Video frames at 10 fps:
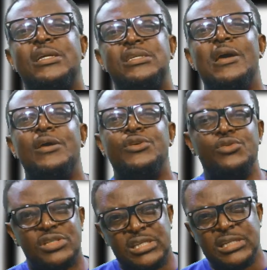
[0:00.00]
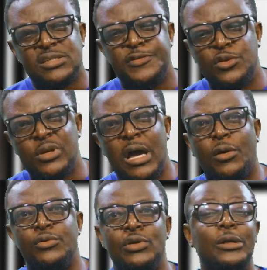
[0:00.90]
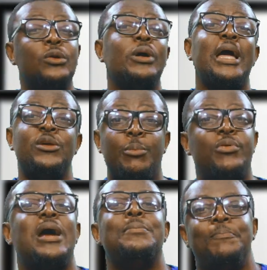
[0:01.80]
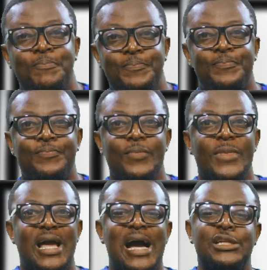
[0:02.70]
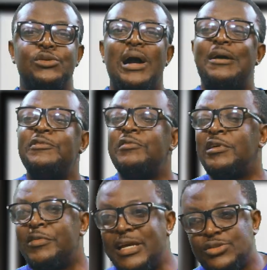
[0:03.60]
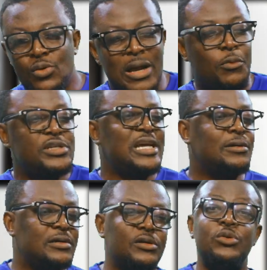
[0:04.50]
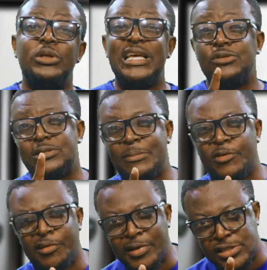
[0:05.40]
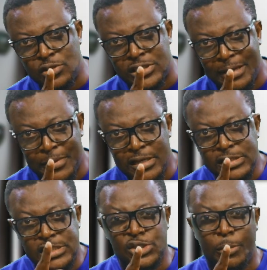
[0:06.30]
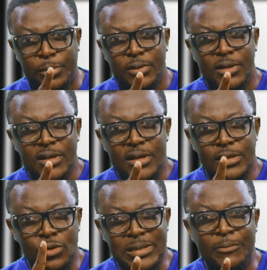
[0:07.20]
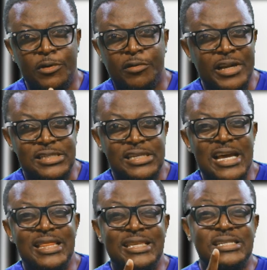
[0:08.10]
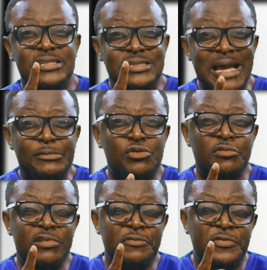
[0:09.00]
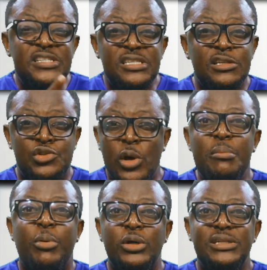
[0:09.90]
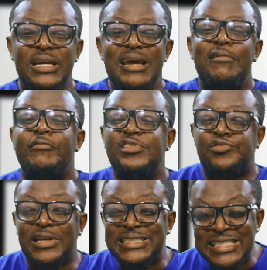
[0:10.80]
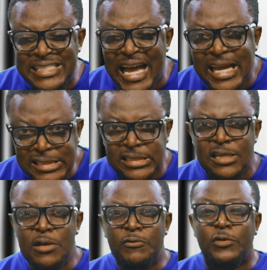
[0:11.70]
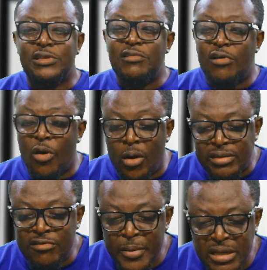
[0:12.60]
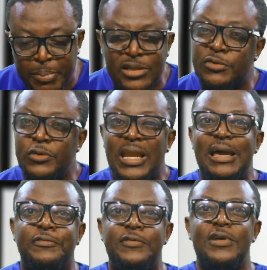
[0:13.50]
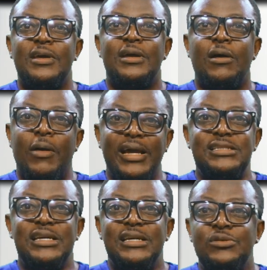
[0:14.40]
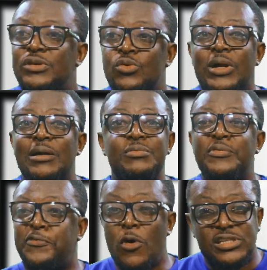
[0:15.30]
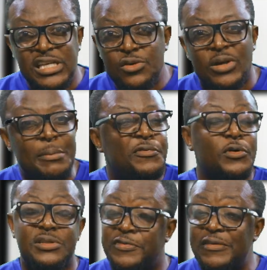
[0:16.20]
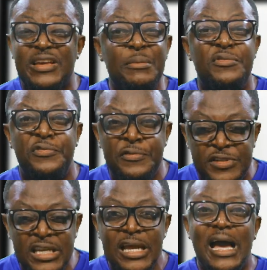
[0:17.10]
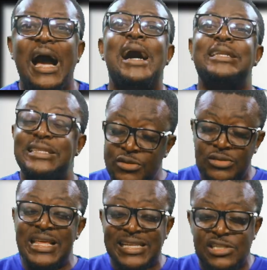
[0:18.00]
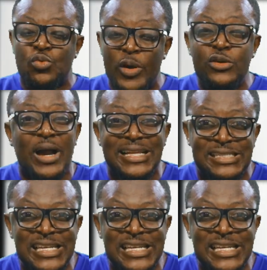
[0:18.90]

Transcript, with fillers: that you've seen this video now. You are no longer in your prime and you're having regrets, oh, I wish I would. No, there's no time for regrets. No time. Sit up. No time for regrets. This is the time to revisit the drawing board, re strategize for the, all the remaining part of your life. All right? You, you can be 40, you can be 45, you can be 50, and that is when you had